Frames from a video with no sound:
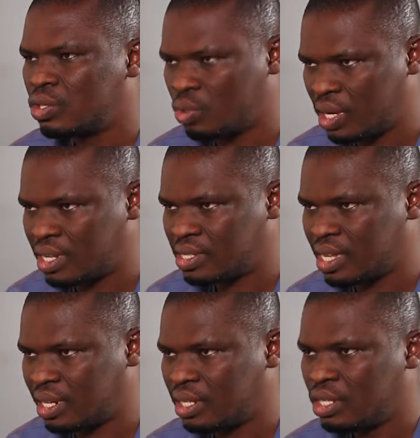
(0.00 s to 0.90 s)
You
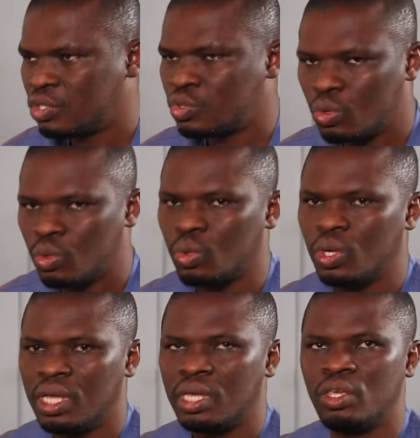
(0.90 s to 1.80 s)
understand? So
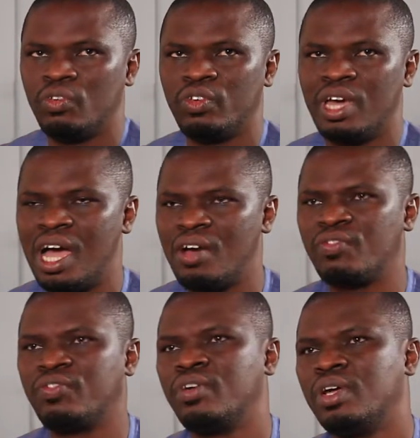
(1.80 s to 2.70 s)
if you
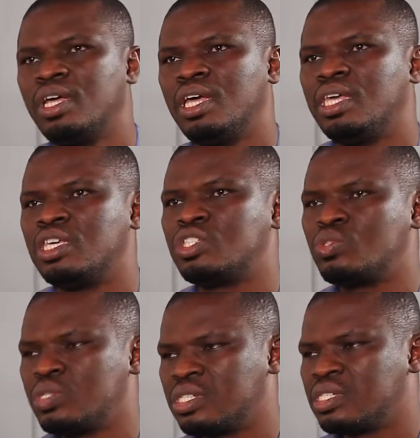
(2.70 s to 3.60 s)
have
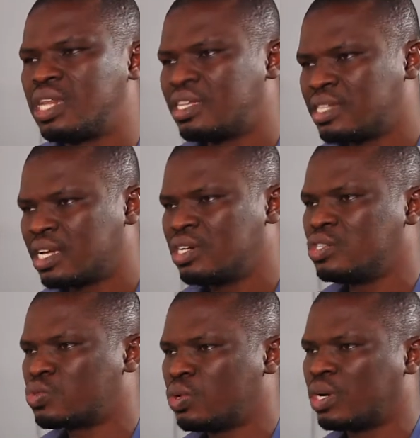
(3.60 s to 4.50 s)
institutions like secondary school